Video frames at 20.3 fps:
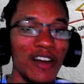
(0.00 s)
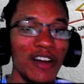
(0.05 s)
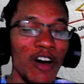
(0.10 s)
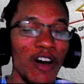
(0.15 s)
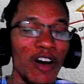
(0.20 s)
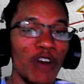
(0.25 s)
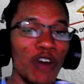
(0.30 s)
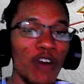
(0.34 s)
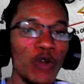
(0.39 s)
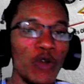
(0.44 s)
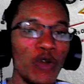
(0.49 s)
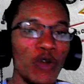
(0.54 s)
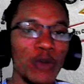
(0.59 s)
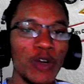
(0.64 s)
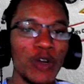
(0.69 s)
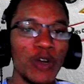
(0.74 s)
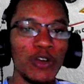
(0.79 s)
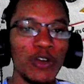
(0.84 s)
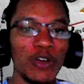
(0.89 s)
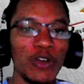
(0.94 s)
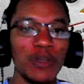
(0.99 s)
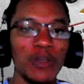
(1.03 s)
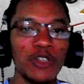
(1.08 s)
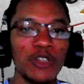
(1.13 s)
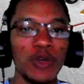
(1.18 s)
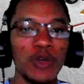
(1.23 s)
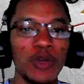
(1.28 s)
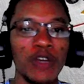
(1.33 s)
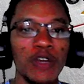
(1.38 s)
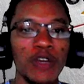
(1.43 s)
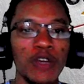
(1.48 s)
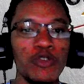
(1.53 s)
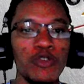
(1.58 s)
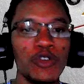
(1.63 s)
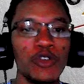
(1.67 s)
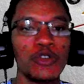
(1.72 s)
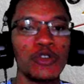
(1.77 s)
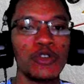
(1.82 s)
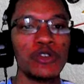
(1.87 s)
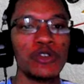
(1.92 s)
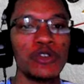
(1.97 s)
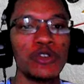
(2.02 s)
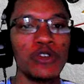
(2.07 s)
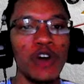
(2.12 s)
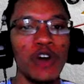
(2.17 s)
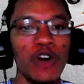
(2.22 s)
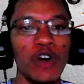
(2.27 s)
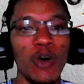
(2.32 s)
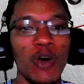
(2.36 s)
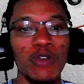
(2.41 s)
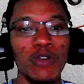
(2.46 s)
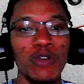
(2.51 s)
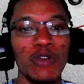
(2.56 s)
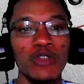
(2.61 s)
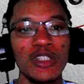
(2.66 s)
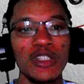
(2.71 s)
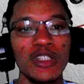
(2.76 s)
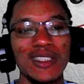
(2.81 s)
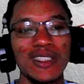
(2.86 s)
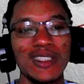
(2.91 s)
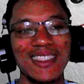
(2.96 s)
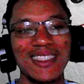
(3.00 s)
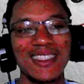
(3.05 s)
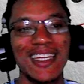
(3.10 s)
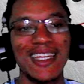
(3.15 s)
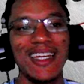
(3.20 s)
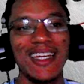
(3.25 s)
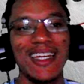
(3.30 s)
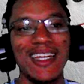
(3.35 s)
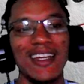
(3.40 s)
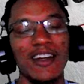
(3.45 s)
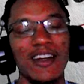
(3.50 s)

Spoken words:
of what we're going to be doing for our first day